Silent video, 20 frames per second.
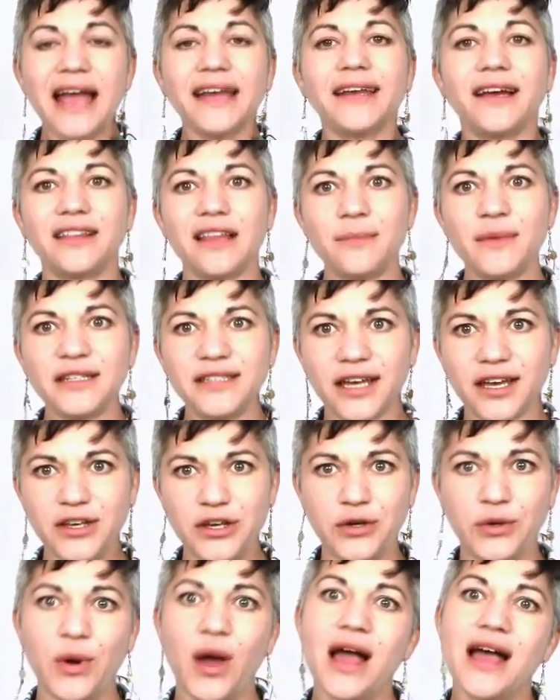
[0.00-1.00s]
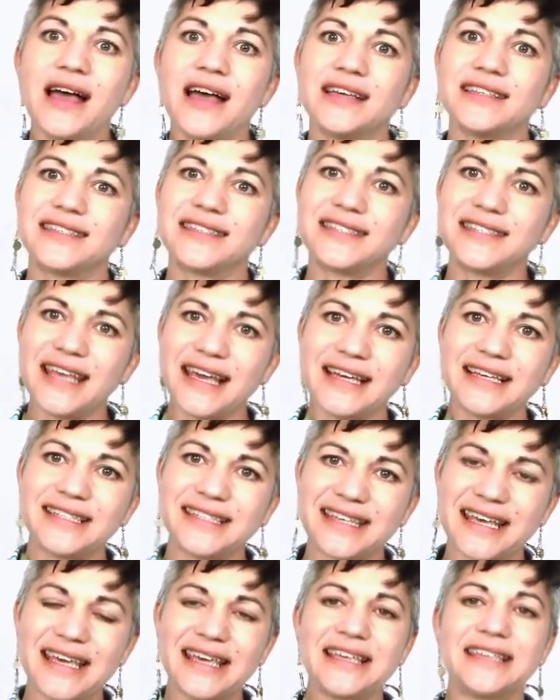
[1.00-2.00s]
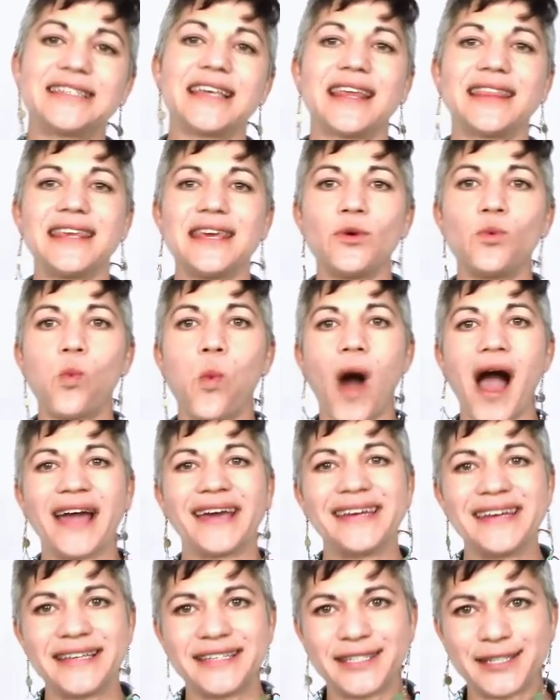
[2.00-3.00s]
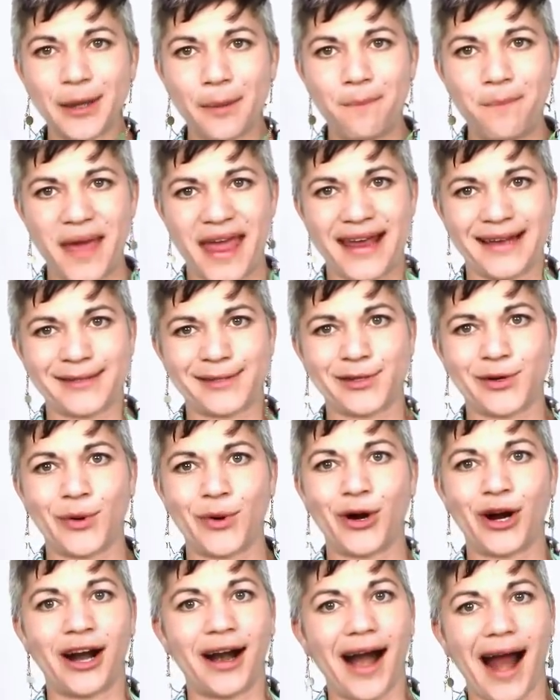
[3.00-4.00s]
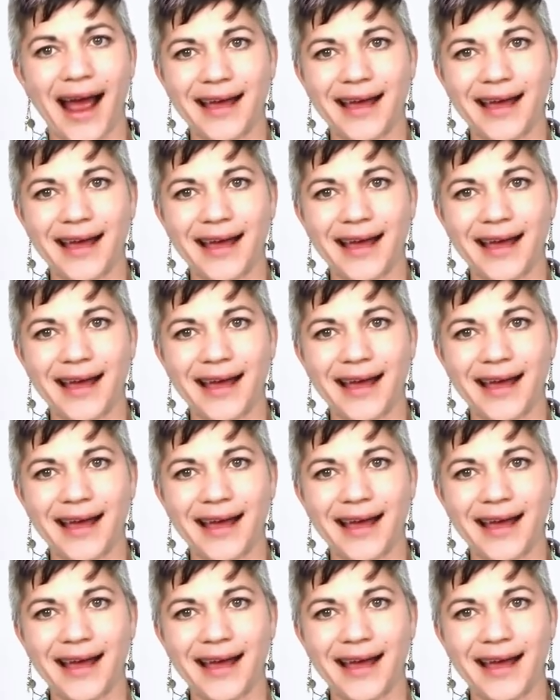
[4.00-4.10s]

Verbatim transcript: Now let me tell you, six is the widest band score.